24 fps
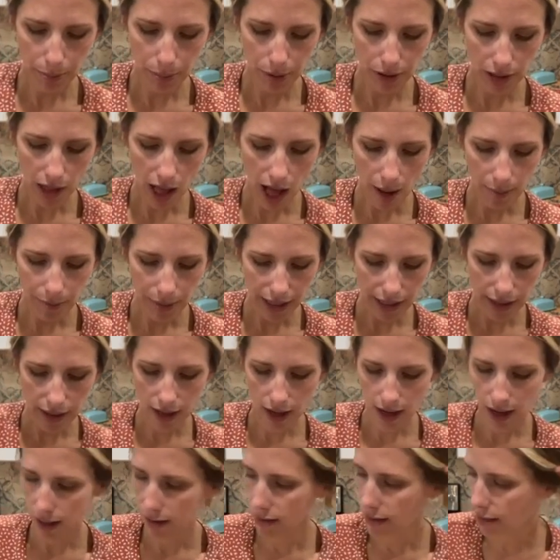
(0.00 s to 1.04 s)
plop it
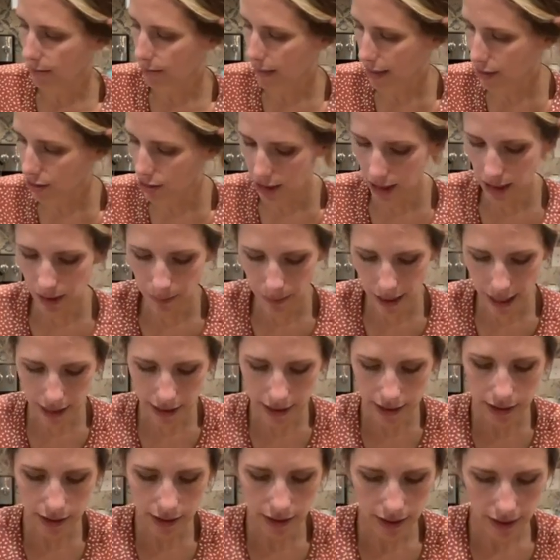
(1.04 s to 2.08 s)
onto my sheet
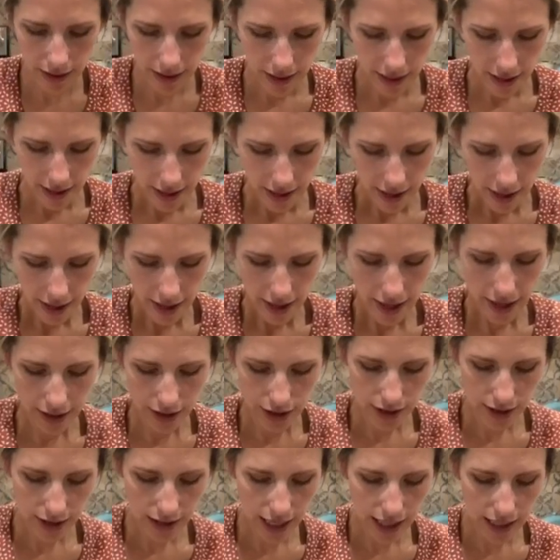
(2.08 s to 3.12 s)
pan and
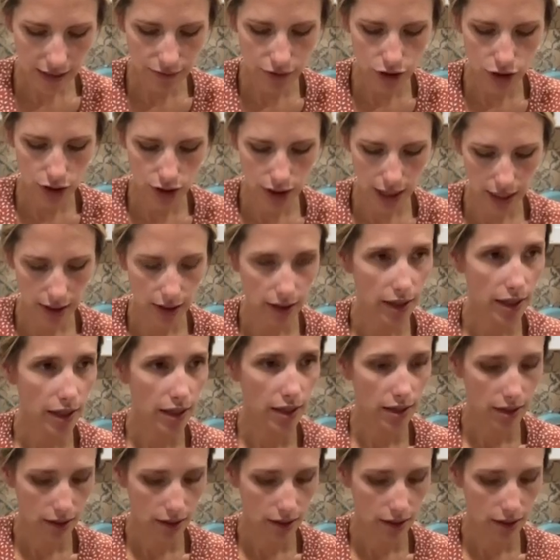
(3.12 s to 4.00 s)
just kind of gently.